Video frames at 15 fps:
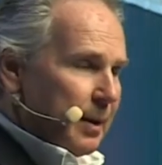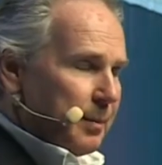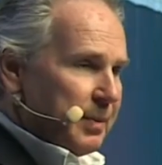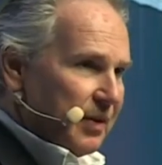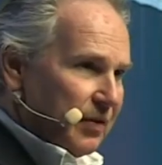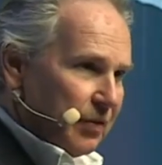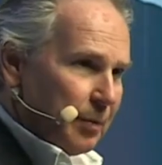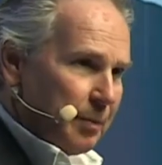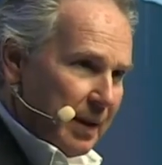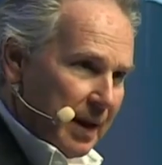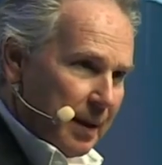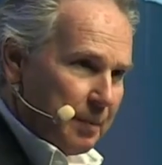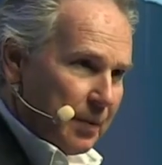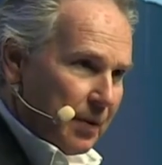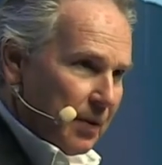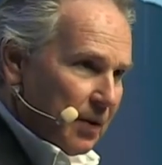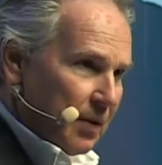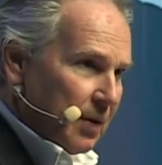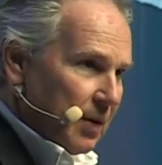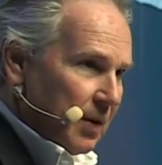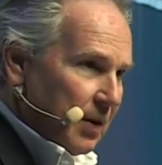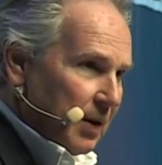a piece of paper,
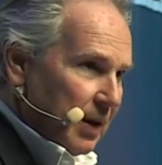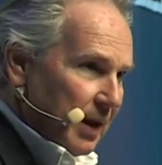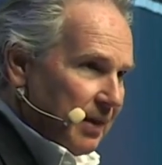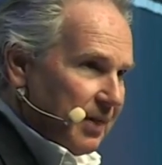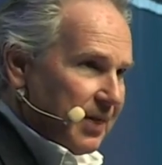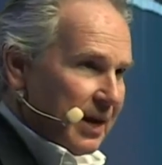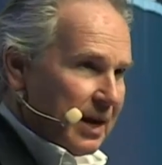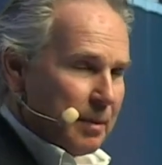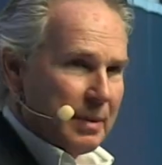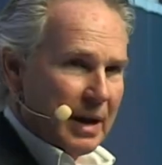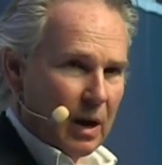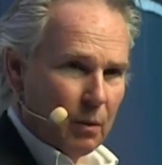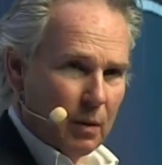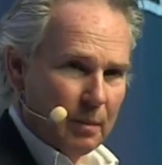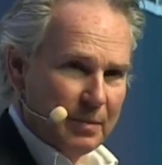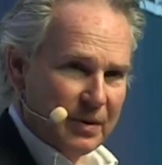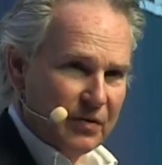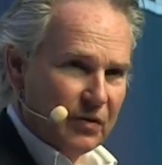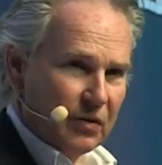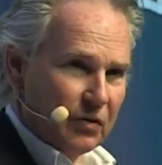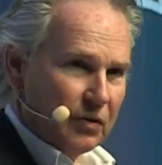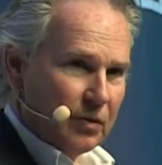and think about what
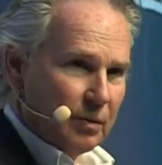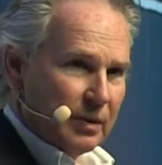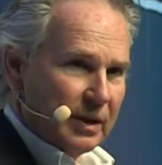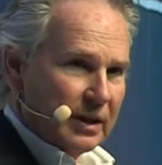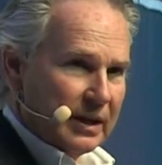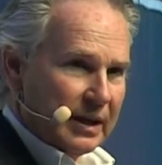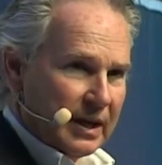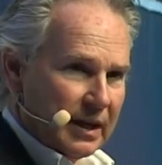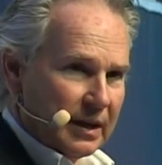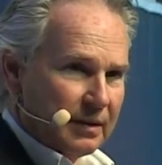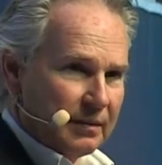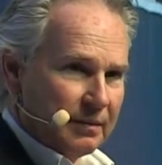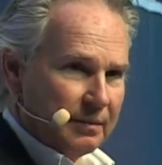business you're really in.